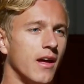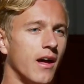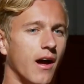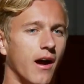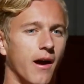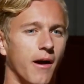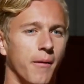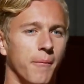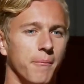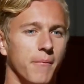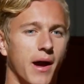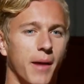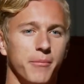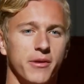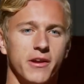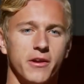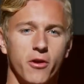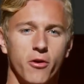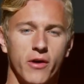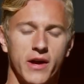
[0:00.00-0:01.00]
Um, I'm
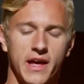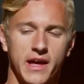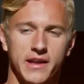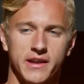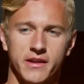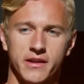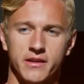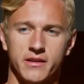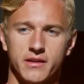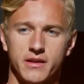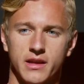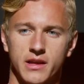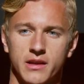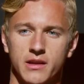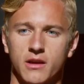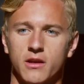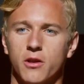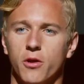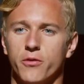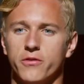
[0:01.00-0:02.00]
going to go ahead and,
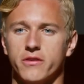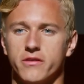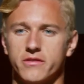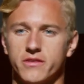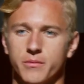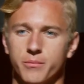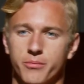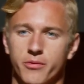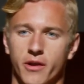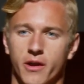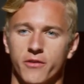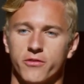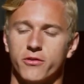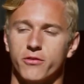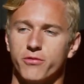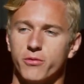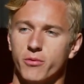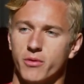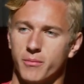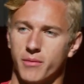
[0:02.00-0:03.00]
and close this in prayer,
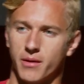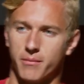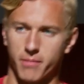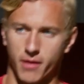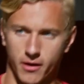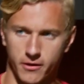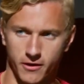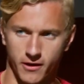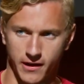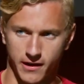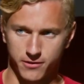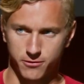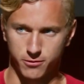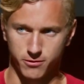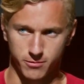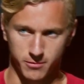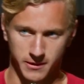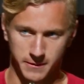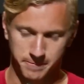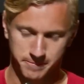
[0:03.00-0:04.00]
so if you wouldn't mind bowing your heads
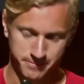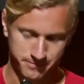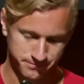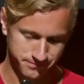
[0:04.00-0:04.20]
with me.